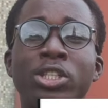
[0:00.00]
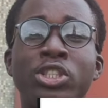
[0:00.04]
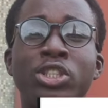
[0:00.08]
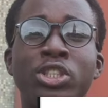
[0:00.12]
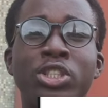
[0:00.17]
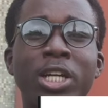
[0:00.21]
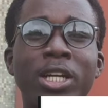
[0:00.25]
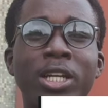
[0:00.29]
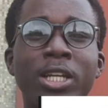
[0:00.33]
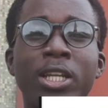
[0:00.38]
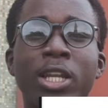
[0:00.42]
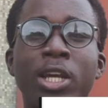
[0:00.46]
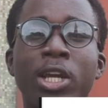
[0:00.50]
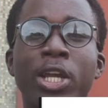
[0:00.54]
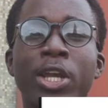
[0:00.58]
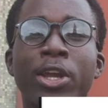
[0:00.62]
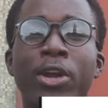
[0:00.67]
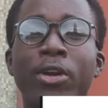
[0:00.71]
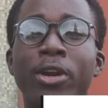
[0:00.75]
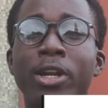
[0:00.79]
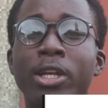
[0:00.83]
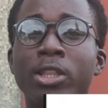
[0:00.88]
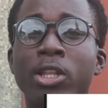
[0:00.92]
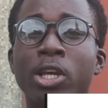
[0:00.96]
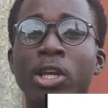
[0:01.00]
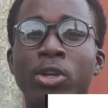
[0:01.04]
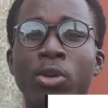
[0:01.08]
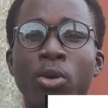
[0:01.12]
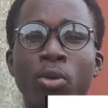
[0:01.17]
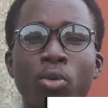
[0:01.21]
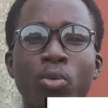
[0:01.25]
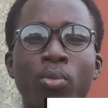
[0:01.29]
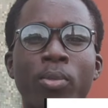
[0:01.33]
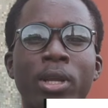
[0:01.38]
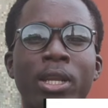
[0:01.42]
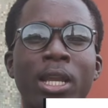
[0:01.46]
sharing a curated
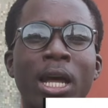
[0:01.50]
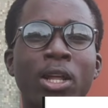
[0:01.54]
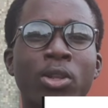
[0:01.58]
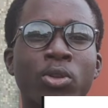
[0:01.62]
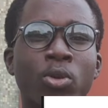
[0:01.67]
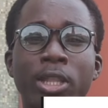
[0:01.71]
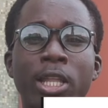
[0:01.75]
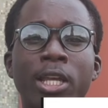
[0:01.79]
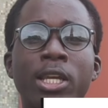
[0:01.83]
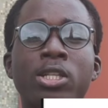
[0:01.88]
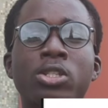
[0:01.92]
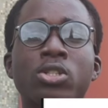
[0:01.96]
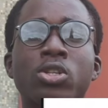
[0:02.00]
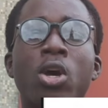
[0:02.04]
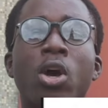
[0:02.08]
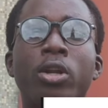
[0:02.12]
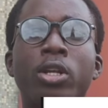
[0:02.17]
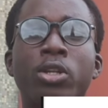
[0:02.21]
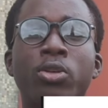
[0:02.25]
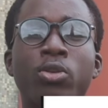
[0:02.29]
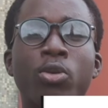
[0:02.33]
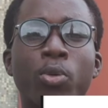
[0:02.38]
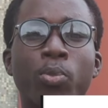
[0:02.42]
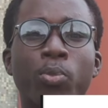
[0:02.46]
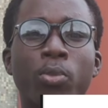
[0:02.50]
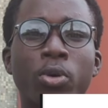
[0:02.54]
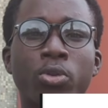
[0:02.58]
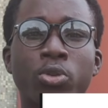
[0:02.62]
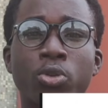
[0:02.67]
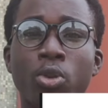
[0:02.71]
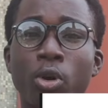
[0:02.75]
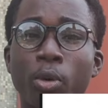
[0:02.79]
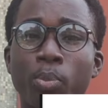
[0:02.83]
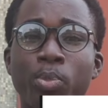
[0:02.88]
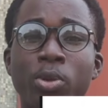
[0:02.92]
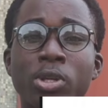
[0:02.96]
document that contains all the
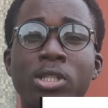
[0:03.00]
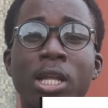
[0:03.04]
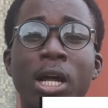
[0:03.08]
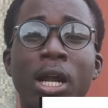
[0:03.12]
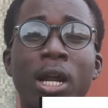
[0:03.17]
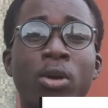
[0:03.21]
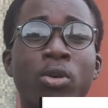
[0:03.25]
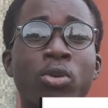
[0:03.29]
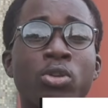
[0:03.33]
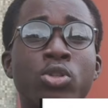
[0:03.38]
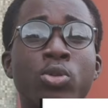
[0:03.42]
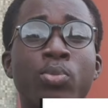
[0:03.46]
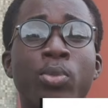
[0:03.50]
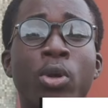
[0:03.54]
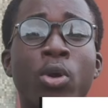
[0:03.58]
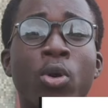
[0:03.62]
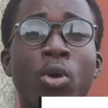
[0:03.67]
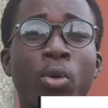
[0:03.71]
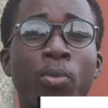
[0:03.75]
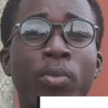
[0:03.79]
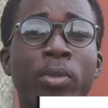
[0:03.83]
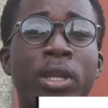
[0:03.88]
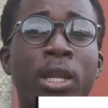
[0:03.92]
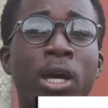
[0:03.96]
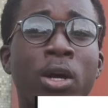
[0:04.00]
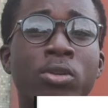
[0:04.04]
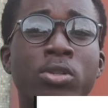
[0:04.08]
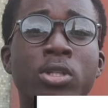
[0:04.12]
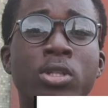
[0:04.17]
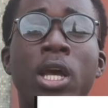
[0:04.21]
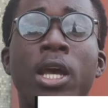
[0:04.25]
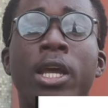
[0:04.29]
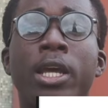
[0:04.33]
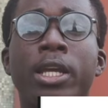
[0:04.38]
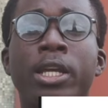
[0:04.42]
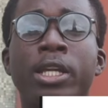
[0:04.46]
topics that are going to be coming out
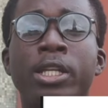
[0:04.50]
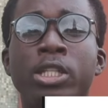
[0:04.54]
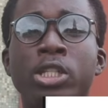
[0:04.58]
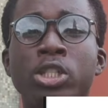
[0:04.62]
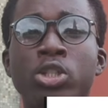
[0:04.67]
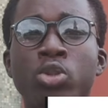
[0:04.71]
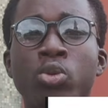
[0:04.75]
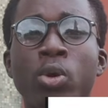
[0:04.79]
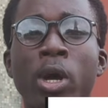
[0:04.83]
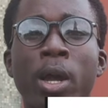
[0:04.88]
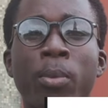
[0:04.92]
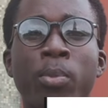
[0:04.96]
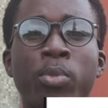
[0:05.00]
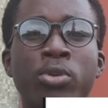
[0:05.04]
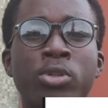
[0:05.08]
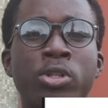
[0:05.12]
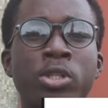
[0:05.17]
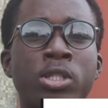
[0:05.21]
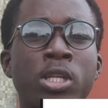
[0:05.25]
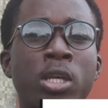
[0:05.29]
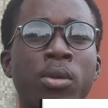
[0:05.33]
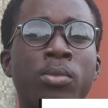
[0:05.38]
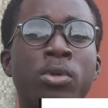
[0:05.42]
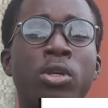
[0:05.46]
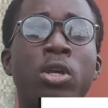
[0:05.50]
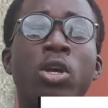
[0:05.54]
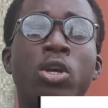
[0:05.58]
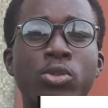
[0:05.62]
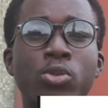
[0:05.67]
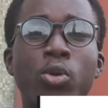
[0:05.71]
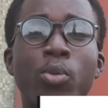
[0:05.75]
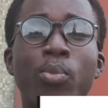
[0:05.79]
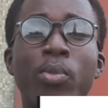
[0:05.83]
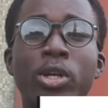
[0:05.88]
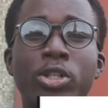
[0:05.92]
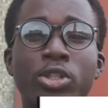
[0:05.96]
in the UI Post-UTME.
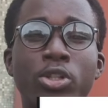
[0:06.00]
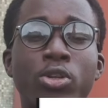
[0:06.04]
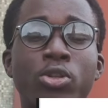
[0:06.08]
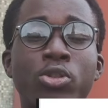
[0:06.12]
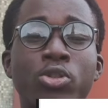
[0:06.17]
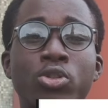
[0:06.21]
So make sure